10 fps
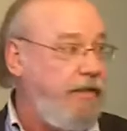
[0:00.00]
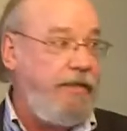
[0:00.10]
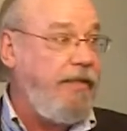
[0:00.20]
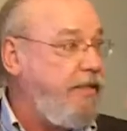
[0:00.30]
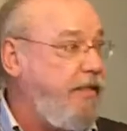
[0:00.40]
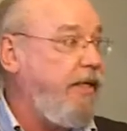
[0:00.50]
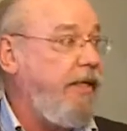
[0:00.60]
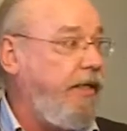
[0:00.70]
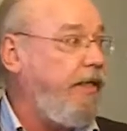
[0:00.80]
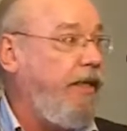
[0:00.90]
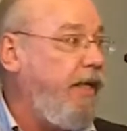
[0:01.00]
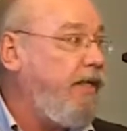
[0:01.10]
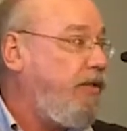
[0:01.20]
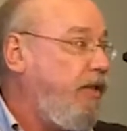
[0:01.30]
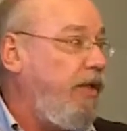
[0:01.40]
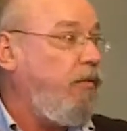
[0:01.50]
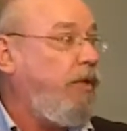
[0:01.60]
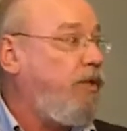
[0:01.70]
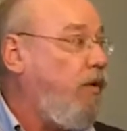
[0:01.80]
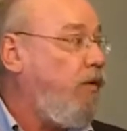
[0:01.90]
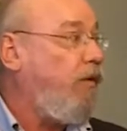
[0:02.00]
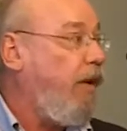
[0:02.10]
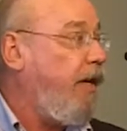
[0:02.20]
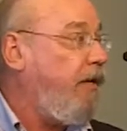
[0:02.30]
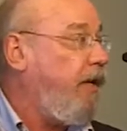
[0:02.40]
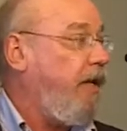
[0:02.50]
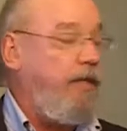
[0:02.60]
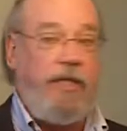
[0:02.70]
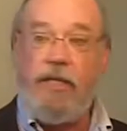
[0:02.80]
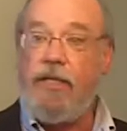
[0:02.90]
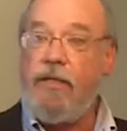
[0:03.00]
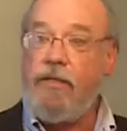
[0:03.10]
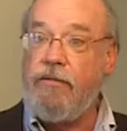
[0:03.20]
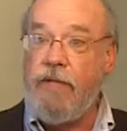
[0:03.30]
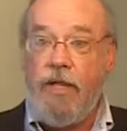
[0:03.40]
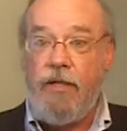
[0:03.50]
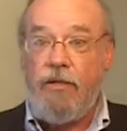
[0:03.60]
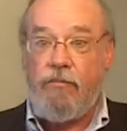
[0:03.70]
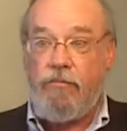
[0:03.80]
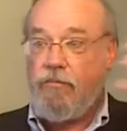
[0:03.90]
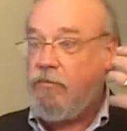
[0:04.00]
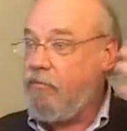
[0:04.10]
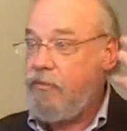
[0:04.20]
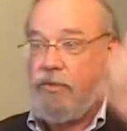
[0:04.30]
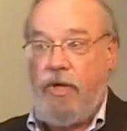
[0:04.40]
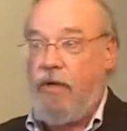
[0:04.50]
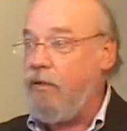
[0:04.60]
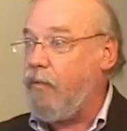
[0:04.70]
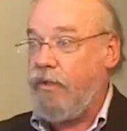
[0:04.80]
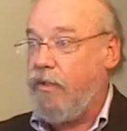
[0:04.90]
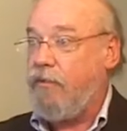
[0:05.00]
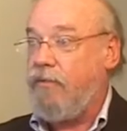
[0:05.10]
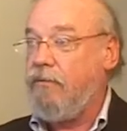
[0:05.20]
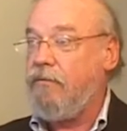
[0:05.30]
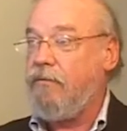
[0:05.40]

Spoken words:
and listening, and seeing what's going around, and then sharing it with you.